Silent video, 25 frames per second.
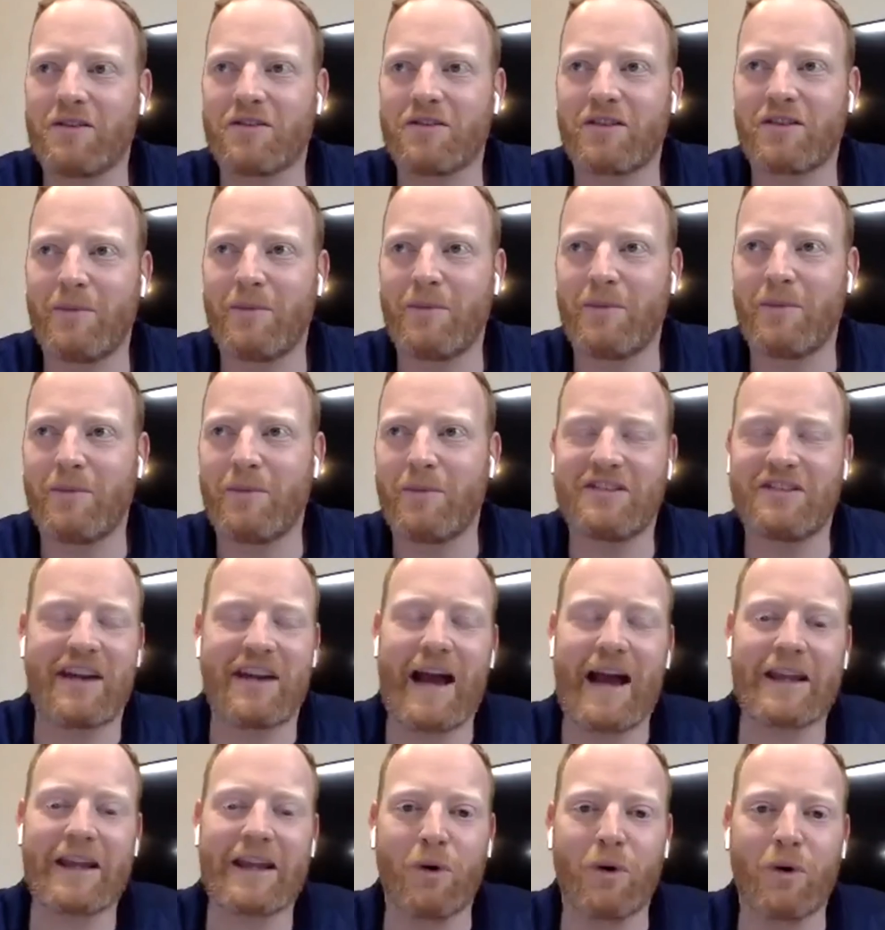till somebody's
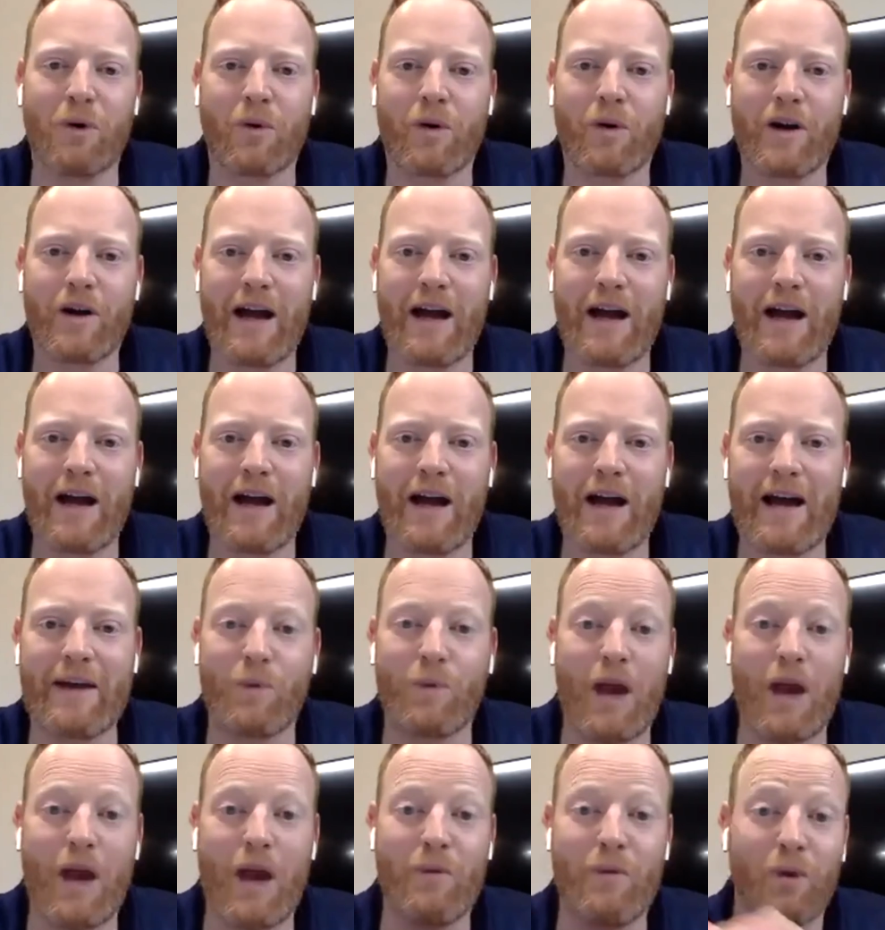exactly where we're at,
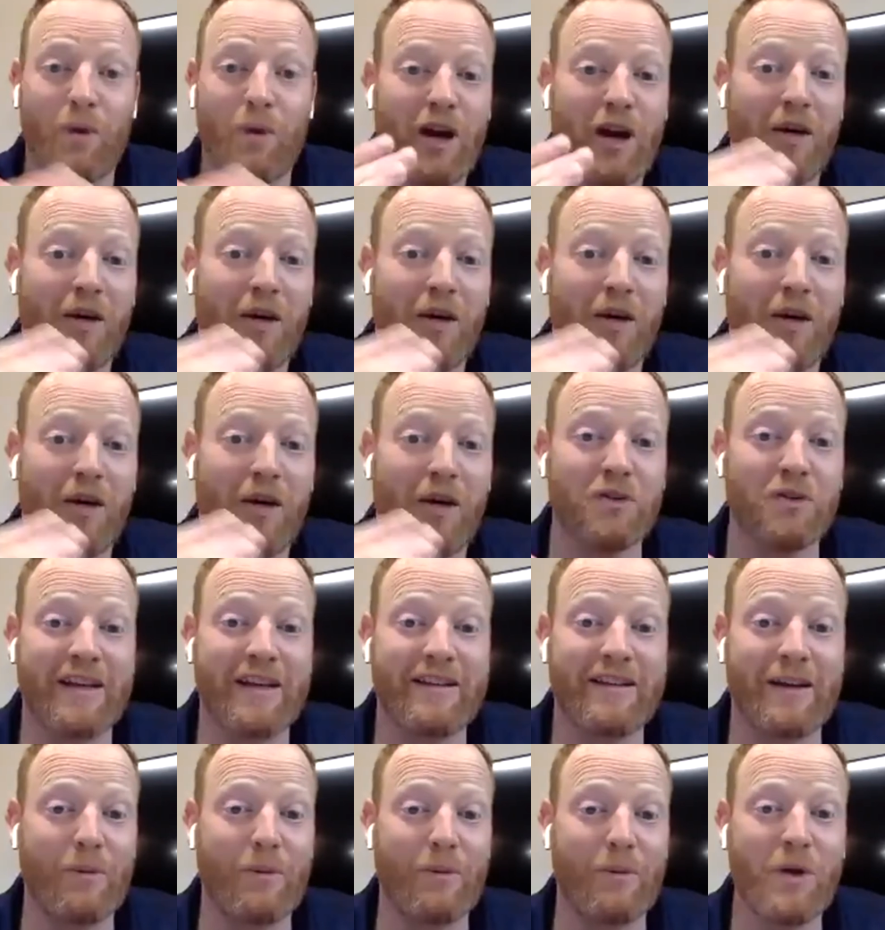and we almost
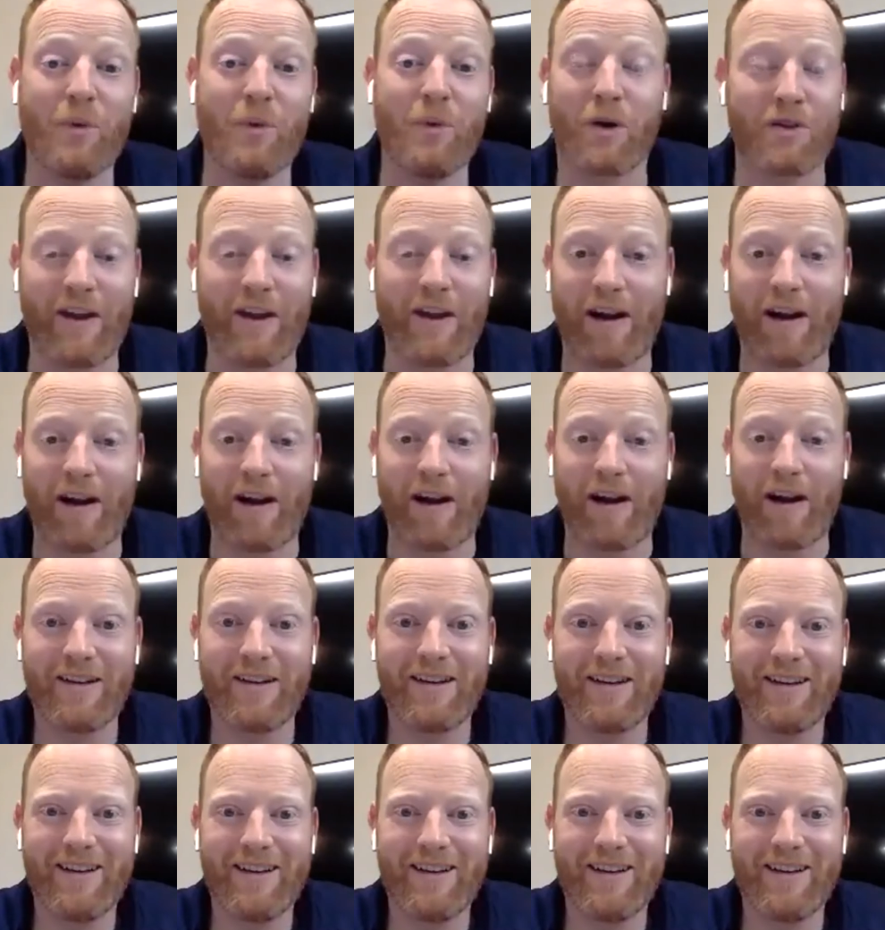forget that we weren't there.